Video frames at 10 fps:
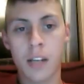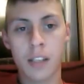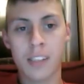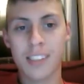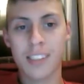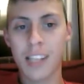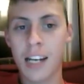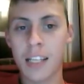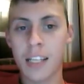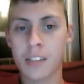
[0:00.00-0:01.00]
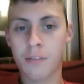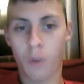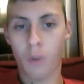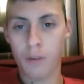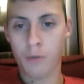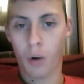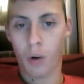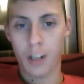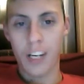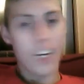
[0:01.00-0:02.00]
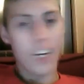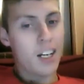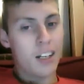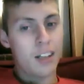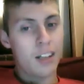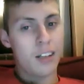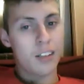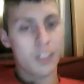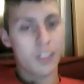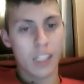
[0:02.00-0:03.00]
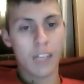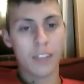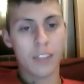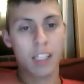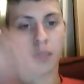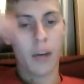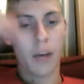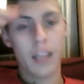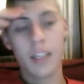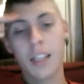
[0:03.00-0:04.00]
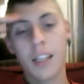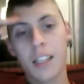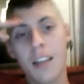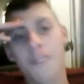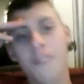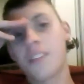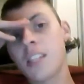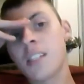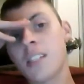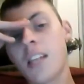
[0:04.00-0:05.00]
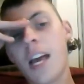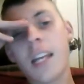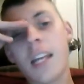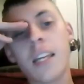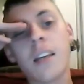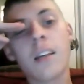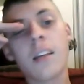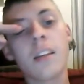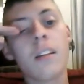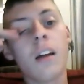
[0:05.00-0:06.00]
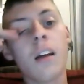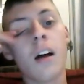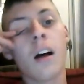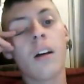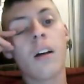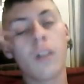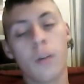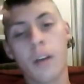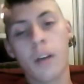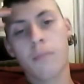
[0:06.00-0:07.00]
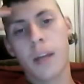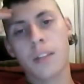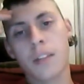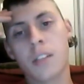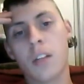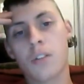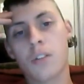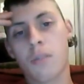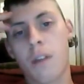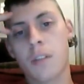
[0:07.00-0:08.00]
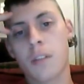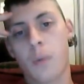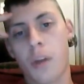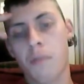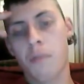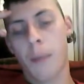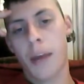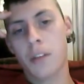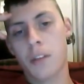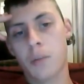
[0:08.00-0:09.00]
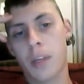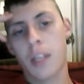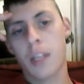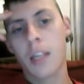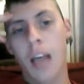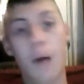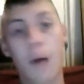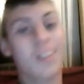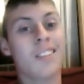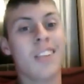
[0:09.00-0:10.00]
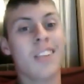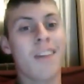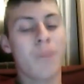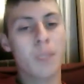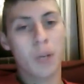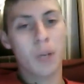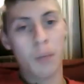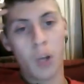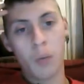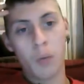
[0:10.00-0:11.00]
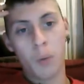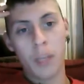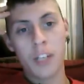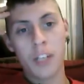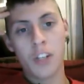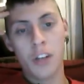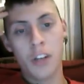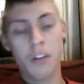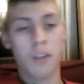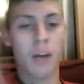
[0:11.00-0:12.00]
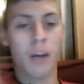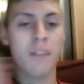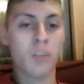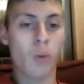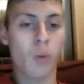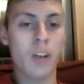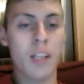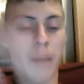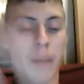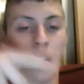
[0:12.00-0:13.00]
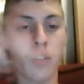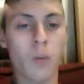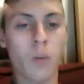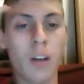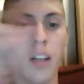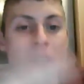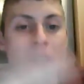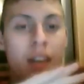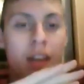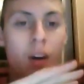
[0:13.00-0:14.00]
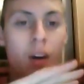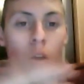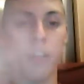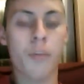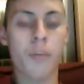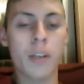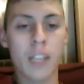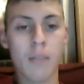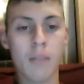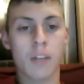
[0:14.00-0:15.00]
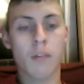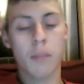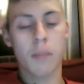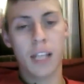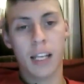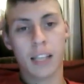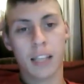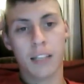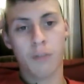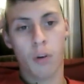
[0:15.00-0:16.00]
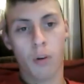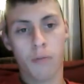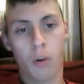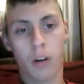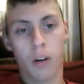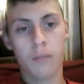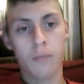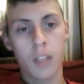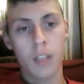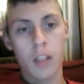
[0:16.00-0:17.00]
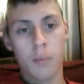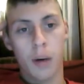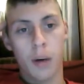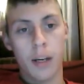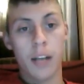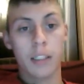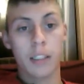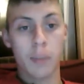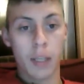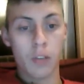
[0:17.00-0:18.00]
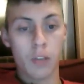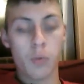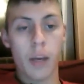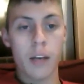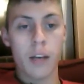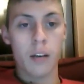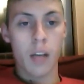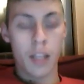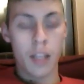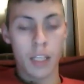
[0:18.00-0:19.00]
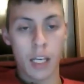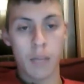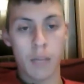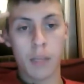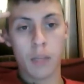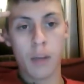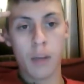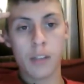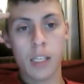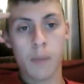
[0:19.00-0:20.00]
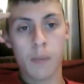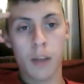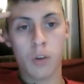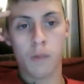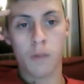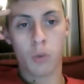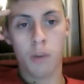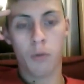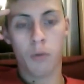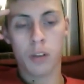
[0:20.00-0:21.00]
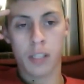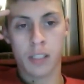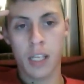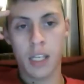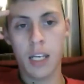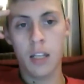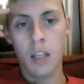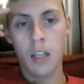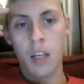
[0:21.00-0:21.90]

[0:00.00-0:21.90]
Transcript: I think Cincinnati gets to 4-4. Just think of it this way. If Cincinnati... no, never mind. The Steelers and Ravens both have a bye this week. I was going to say, if Pittsburgh and Baltimore played each other and the Ravens won and the Bengals won, then all 3 teams there would be deadlocked at 4-4. But I think the Bengals win. I think they beat the Redskins by a score of 24-16.